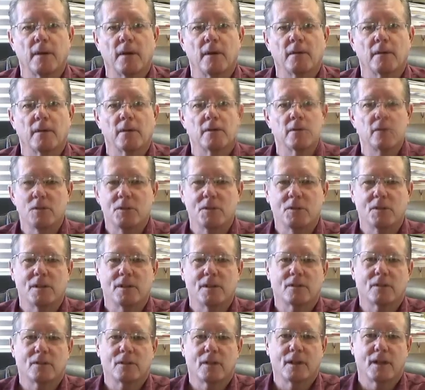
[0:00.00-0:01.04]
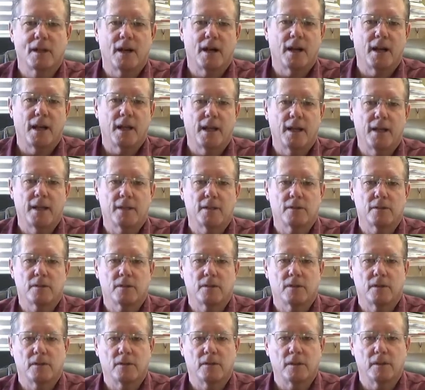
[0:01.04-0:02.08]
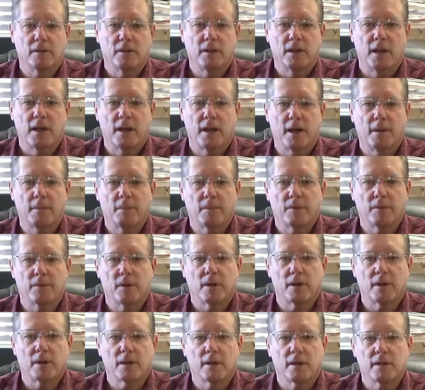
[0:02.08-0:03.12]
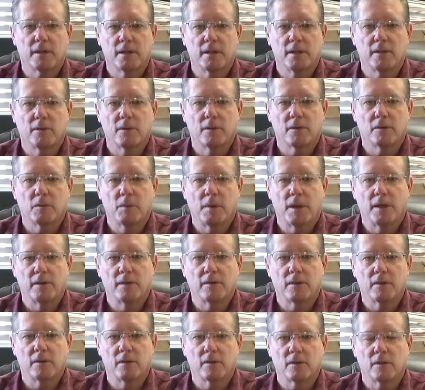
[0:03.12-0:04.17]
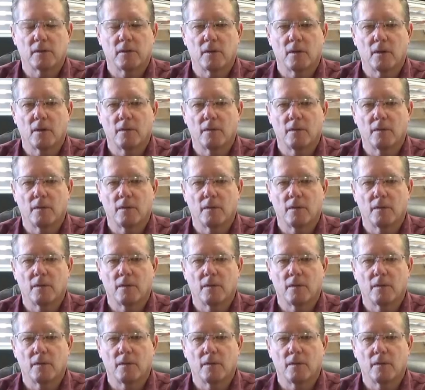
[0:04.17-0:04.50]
Those units cannot handle 60 amps on a continuous basis.